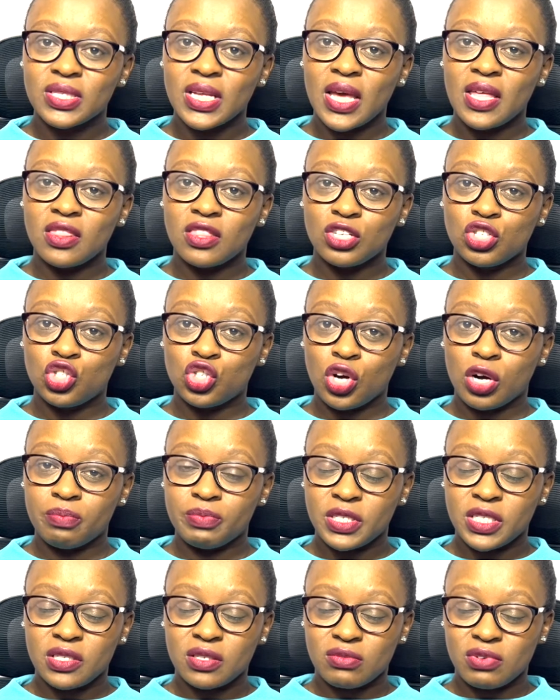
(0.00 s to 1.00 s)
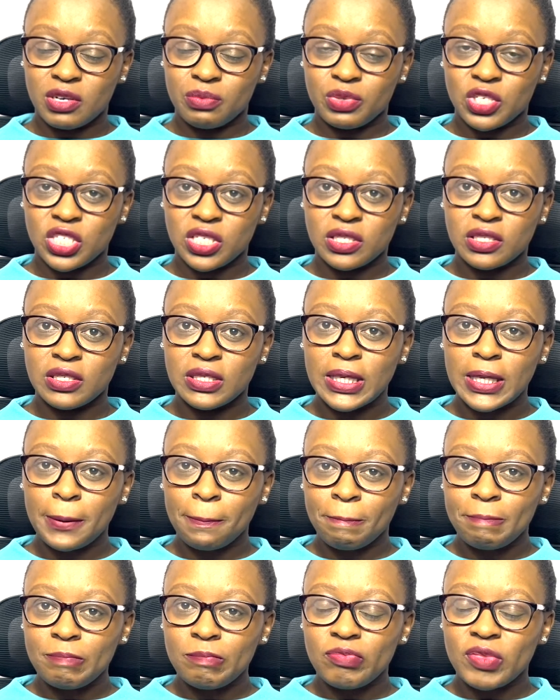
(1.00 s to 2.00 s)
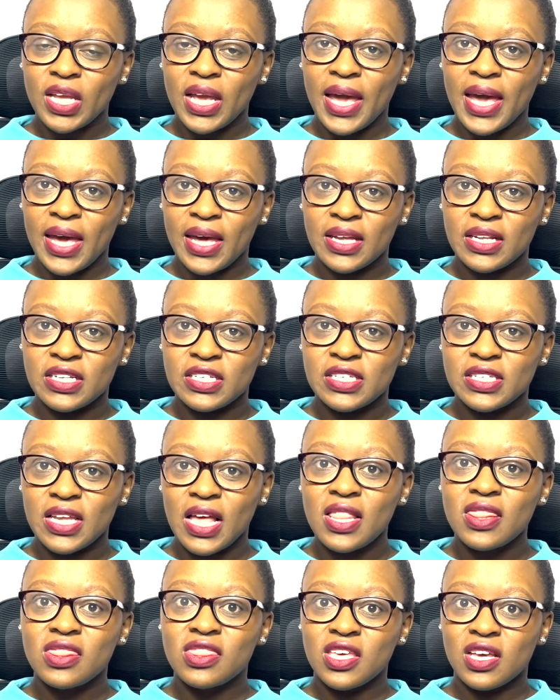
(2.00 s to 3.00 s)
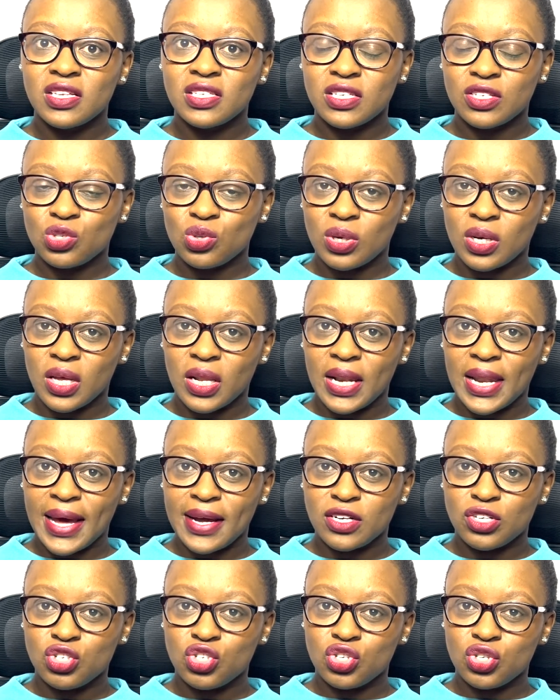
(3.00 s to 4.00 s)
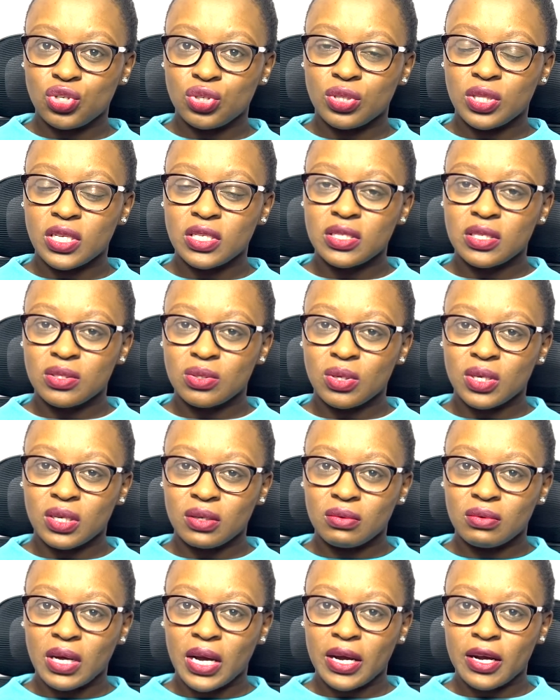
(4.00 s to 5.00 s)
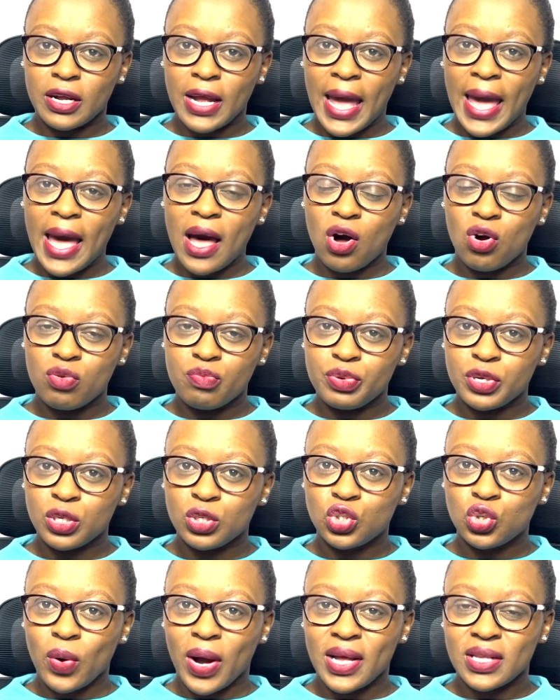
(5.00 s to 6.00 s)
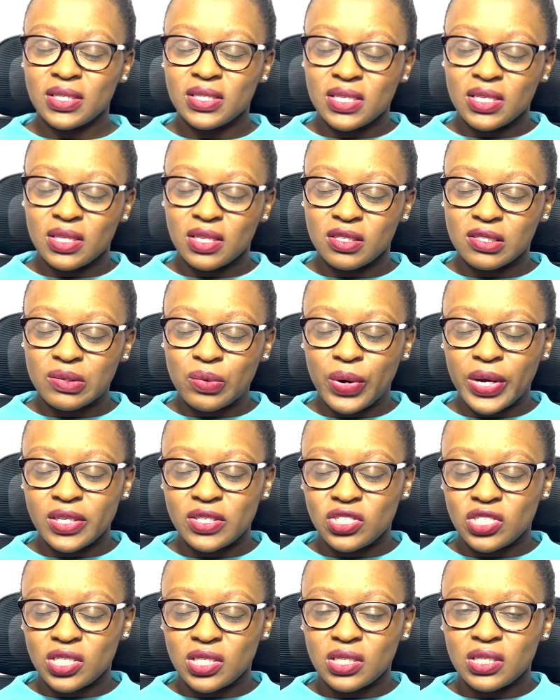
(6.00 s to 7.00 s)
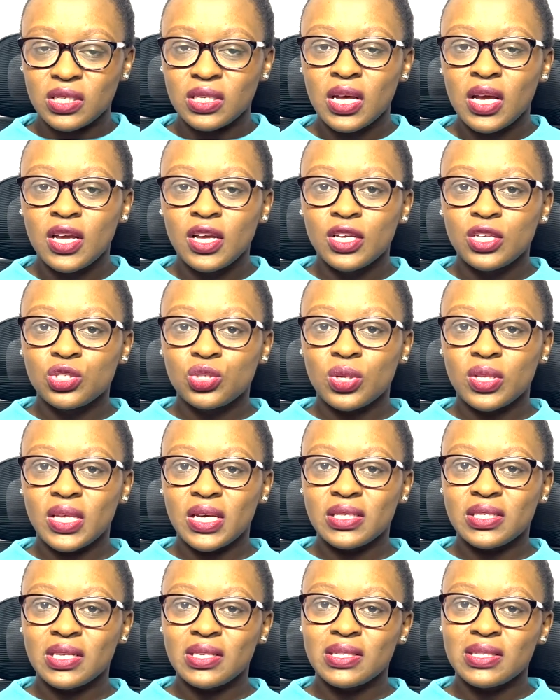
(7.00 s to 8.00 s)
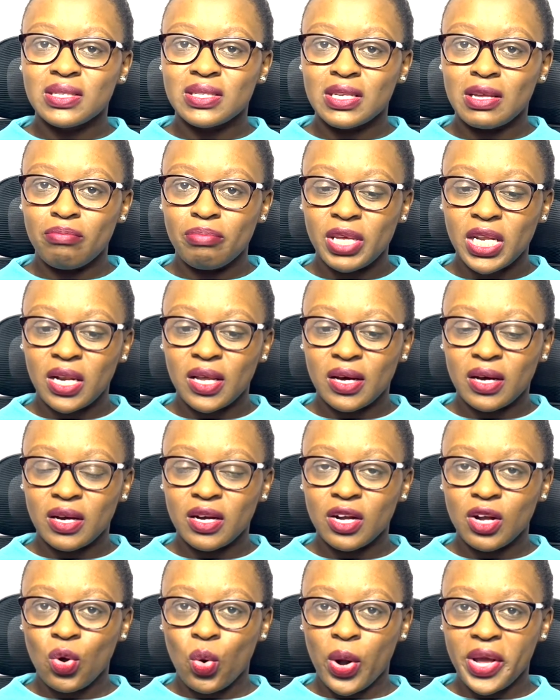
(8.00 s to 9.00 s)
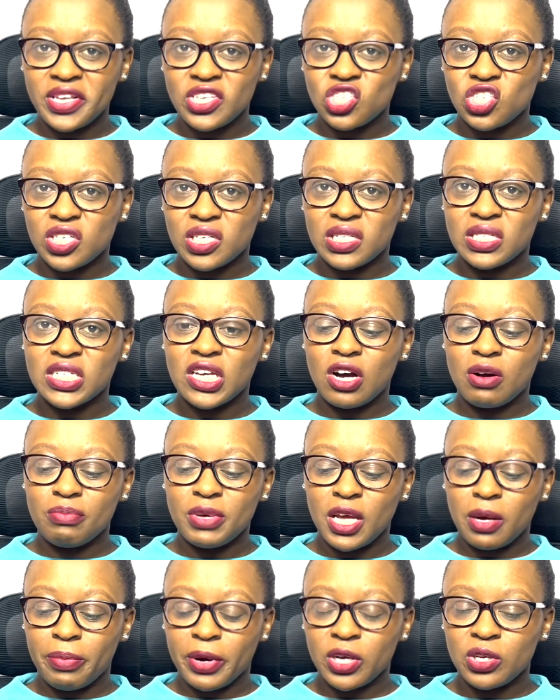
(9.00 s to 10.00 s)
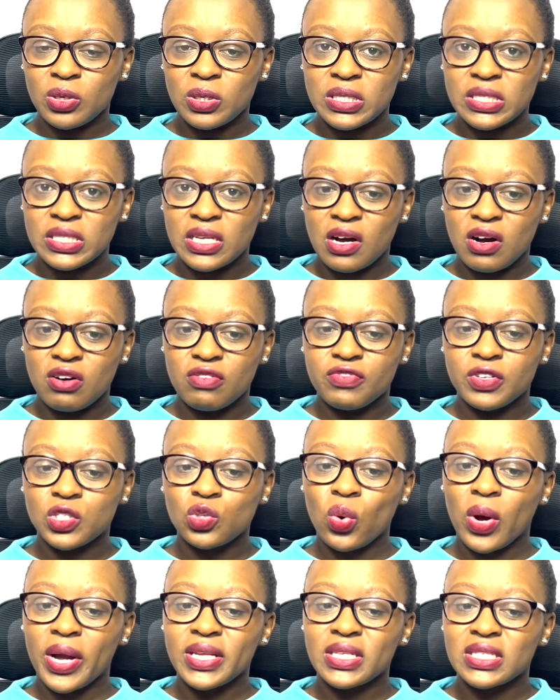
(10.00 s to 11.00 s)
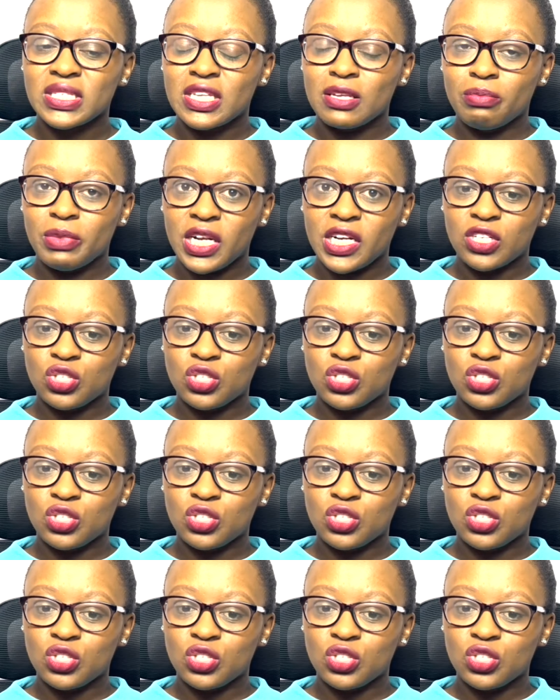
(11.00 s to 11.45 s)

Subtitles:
in the job description. And this is going to land you, this is going to help you to answer this question. So there's a similar question, tell me about yourself, is quite similar